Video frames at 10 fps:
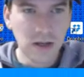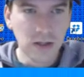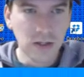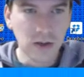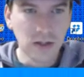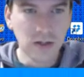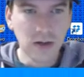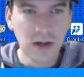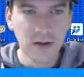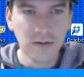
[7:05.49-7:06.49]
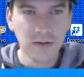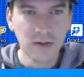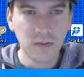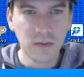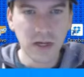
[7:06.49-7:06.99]
So I do have
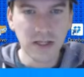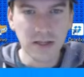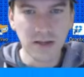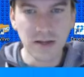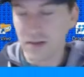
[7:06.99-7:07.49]
the basic thing.